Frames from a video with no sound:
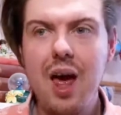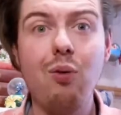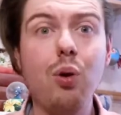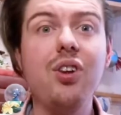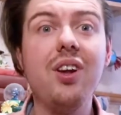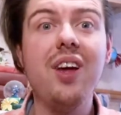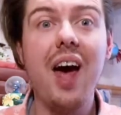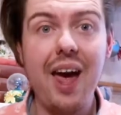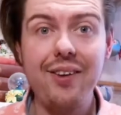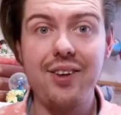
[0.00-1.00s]
I wrote an
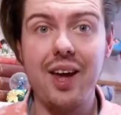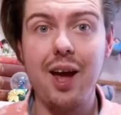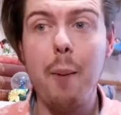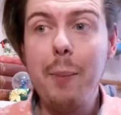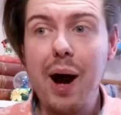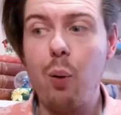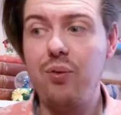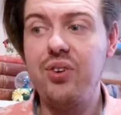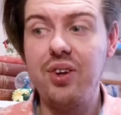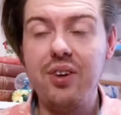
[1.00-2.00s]
entire essay
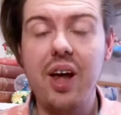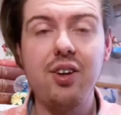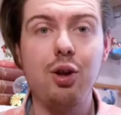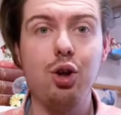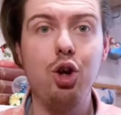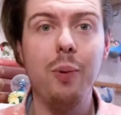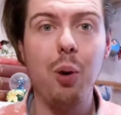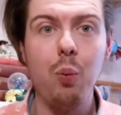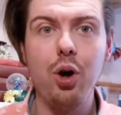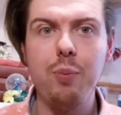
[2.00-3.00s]
about syntactical humour
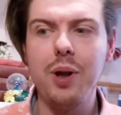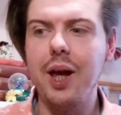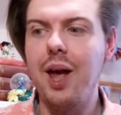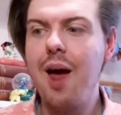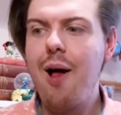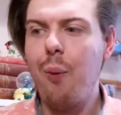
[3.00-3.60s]
and wordplay